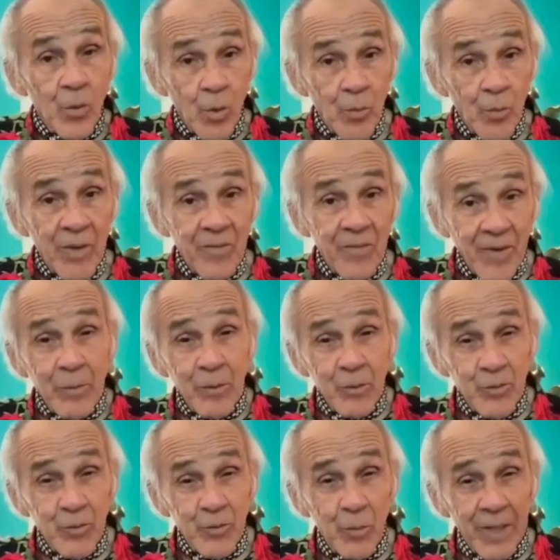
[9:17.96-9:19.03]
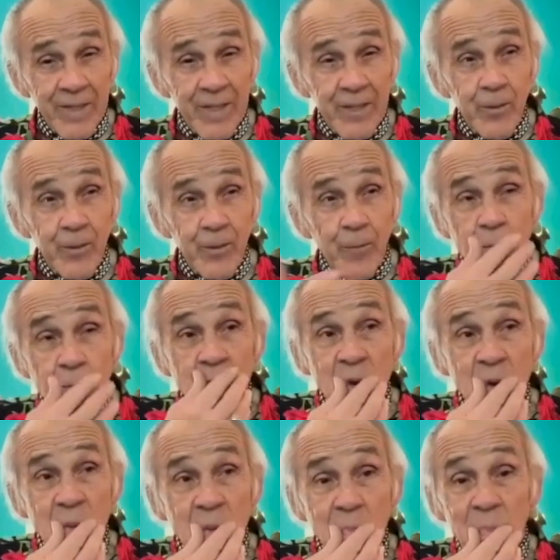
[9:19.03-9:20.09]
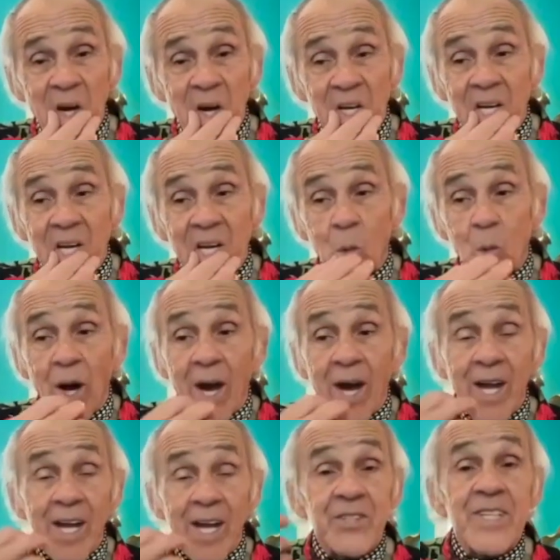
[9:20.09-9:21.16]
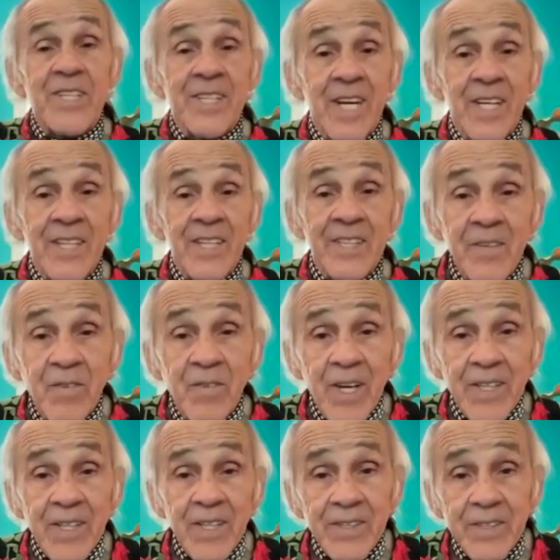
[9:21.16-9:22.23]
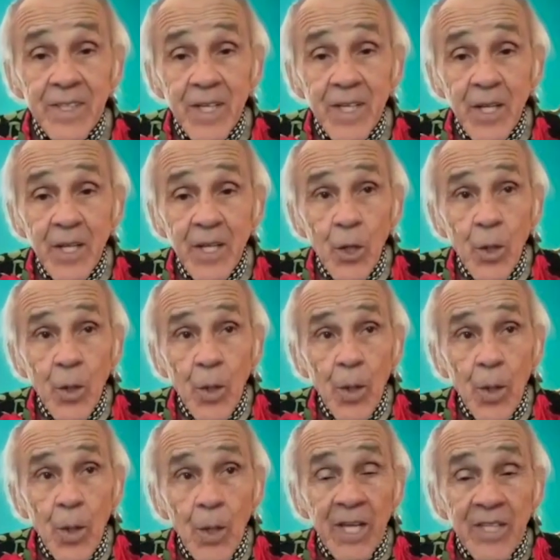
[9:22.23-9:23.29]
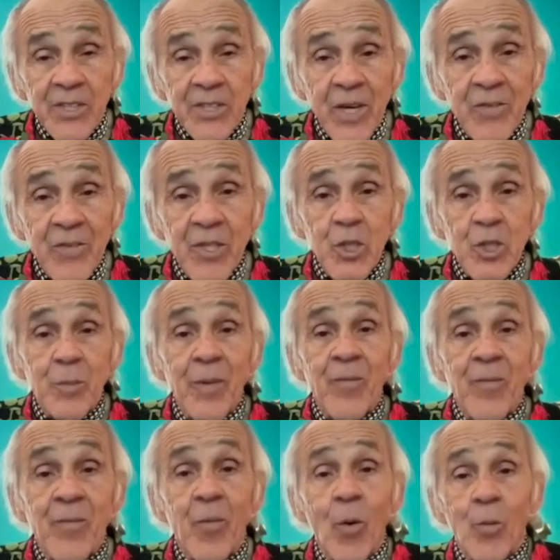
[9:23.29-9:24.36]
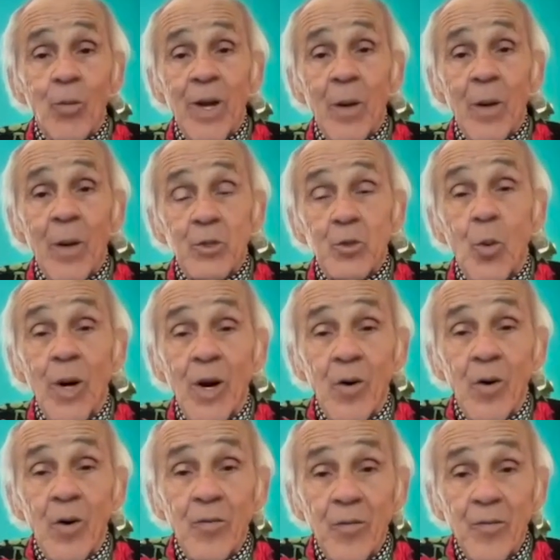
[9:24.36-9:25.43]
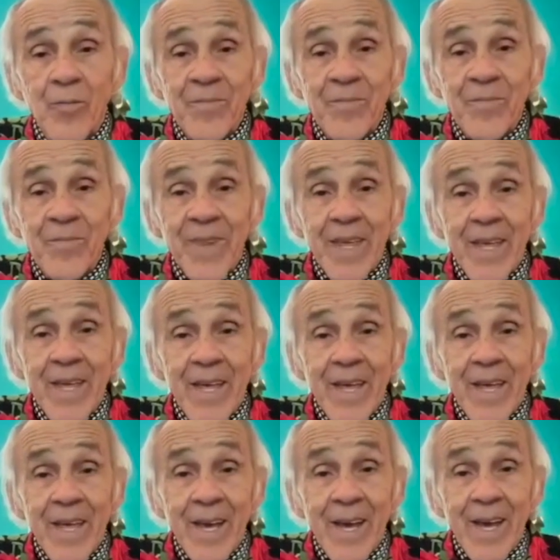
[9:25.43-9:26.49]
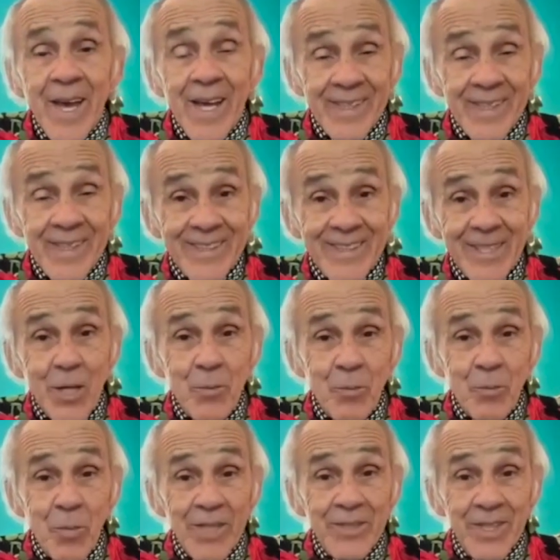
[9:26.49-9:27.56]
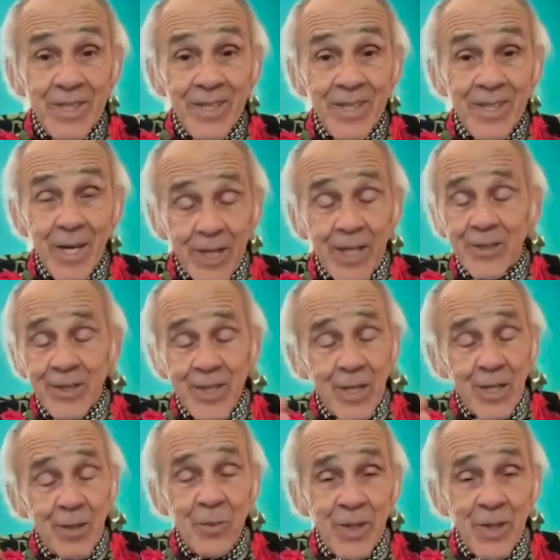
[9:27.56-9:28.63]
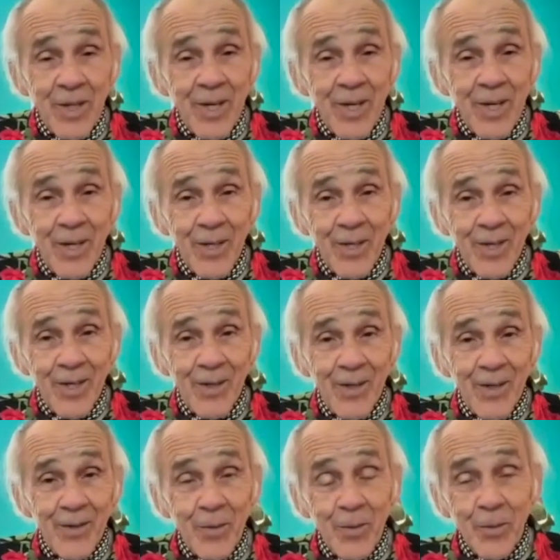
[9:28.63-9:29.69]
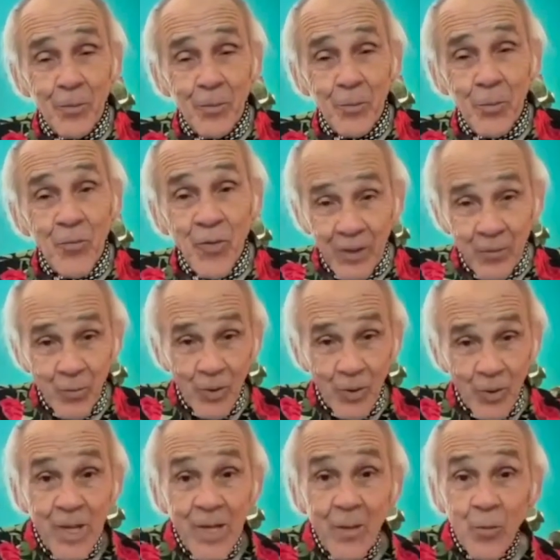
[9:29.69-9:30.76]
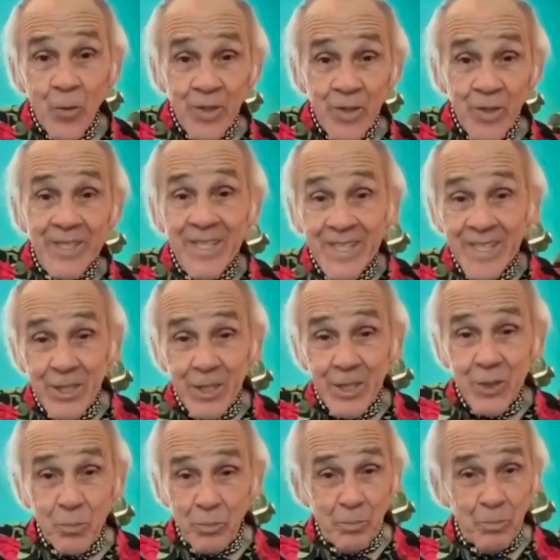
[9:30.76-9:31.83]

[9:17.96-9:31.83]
where my family was from Laredo. But I had seen Cantinflas like seven years before when I was twelve. At that same boxing, at that same uh, uh, bullfighting ring, when he did his,